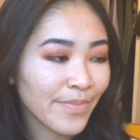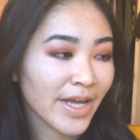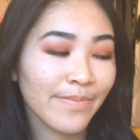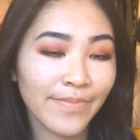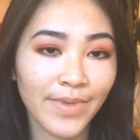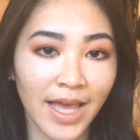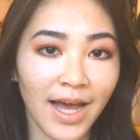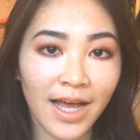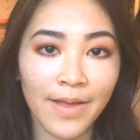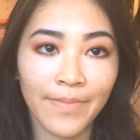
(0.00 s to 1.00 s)
But
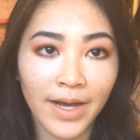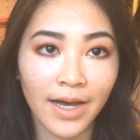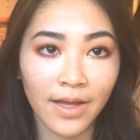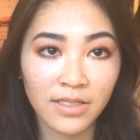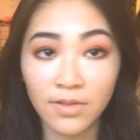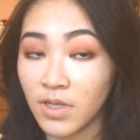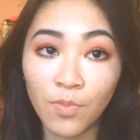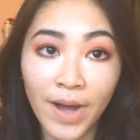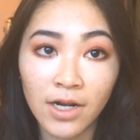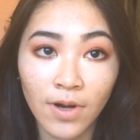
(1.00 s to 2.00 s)
yeah, some
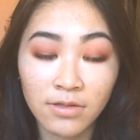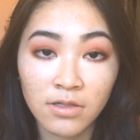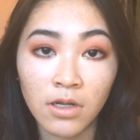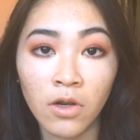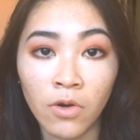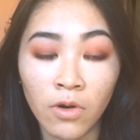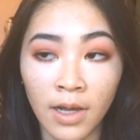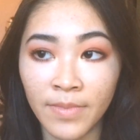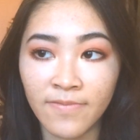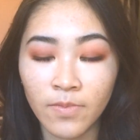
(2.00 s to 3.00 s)
little background
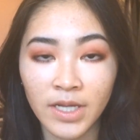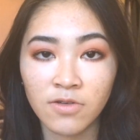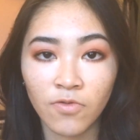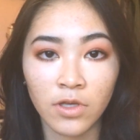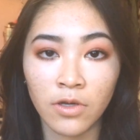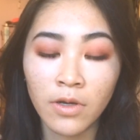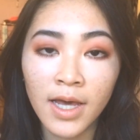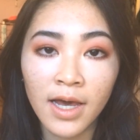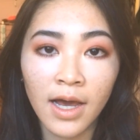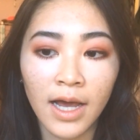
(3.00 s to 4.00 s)
information for you.
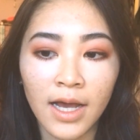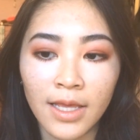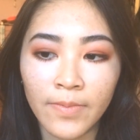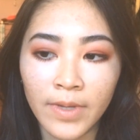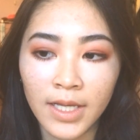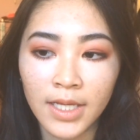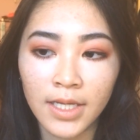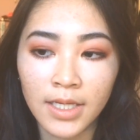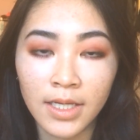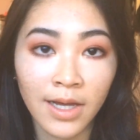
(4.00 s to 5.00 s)

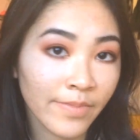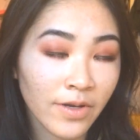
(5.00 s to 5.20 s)
I'm